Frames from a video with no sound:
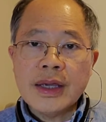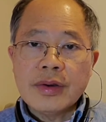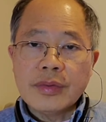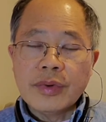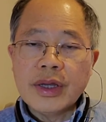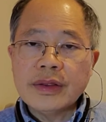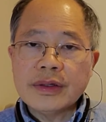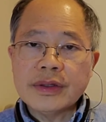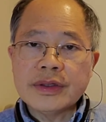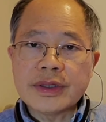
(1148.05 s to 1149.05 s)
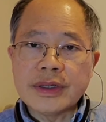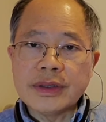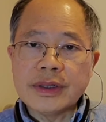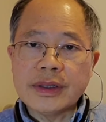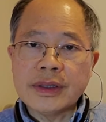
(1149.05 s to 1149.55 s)
When there is
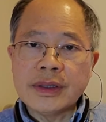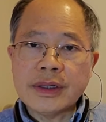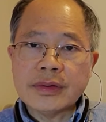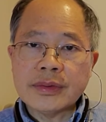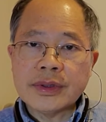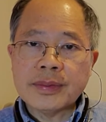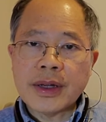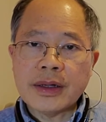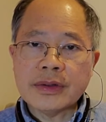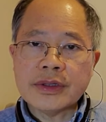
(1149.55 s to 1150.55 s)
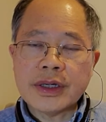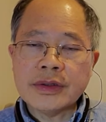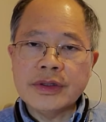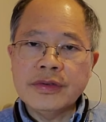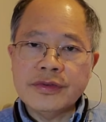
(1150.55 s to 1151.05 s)
another world power trying
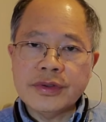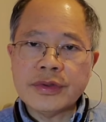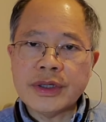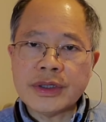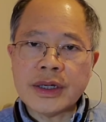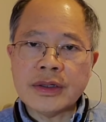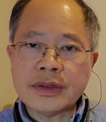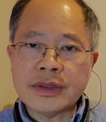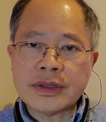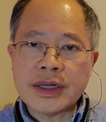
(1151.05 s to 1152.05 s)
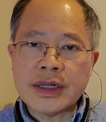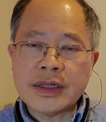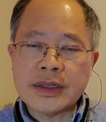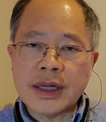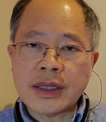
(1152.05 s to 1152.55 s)
to infiltrate our
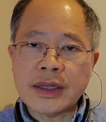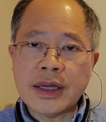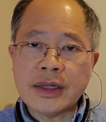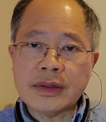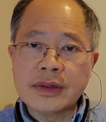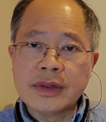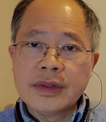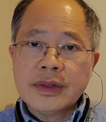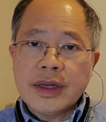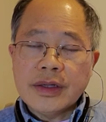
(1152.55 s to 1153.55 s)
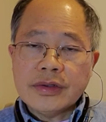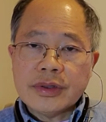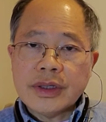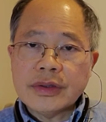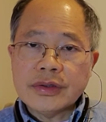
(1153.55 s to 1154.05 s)
society like that and
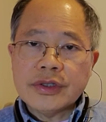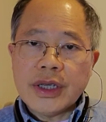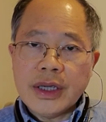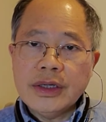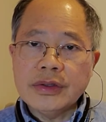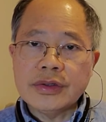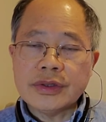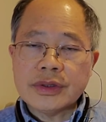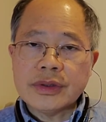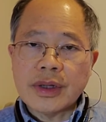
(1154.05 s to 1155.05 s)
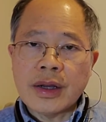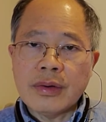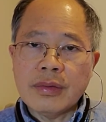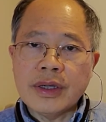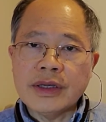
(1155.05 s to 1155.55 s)
trying to change our
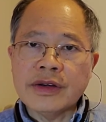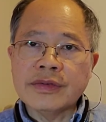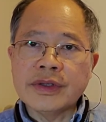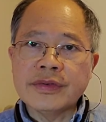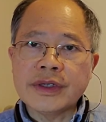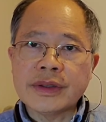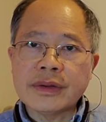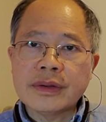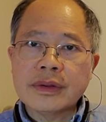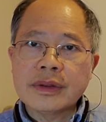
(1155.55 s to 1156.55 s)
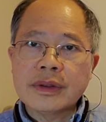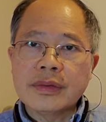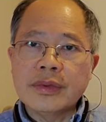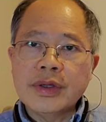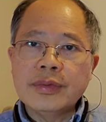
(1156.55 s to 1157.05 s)
way of living,
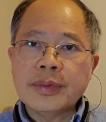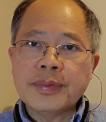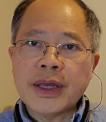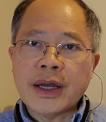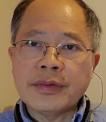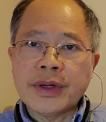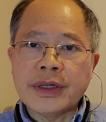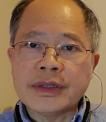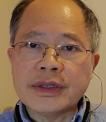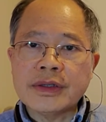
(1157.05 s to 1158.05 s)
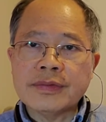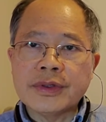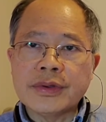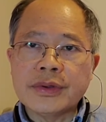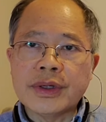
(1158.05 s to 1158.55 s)
we would be irate if the
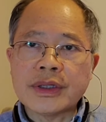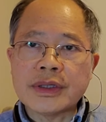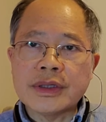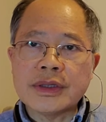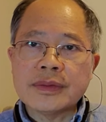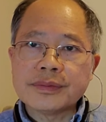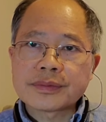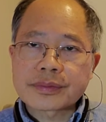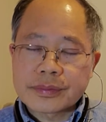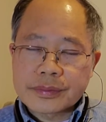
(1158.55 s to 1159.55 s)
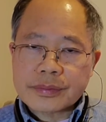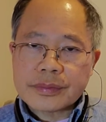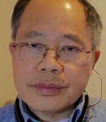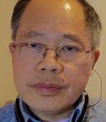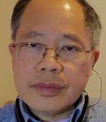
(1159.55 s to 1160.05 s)
US is
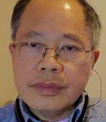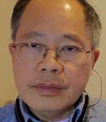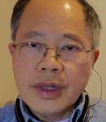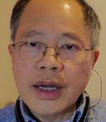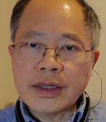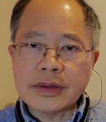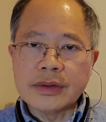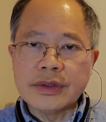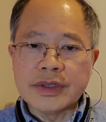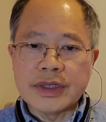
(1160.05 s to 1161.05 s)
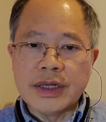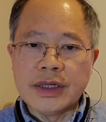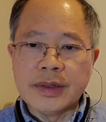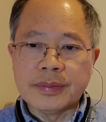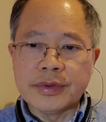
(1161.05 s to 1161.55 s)
not going to stand
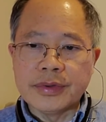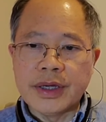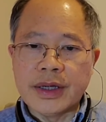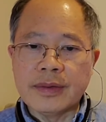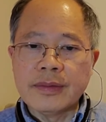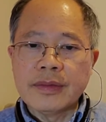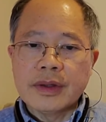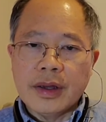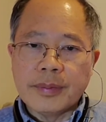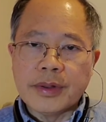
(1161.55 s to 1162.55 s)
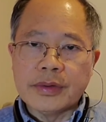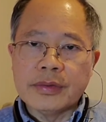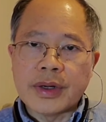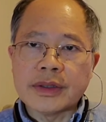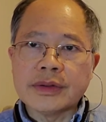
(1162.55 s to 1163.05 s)
up to that, but
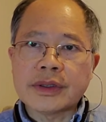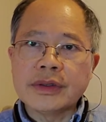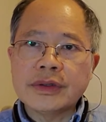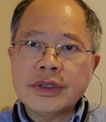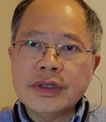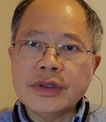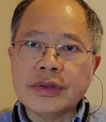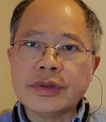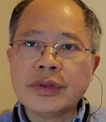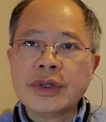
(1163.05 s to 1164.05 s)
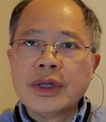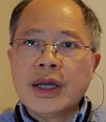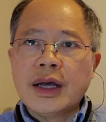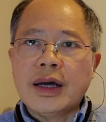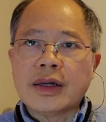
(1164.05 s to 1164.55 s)
rather continue
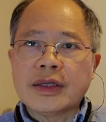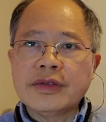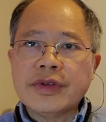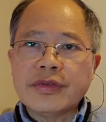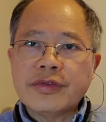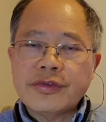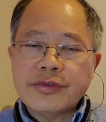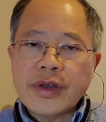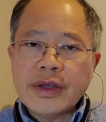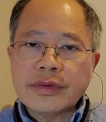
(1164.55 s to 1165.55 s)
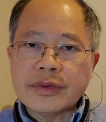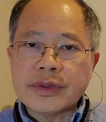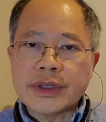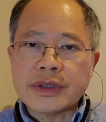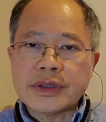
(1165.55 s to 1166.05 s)
giving favorite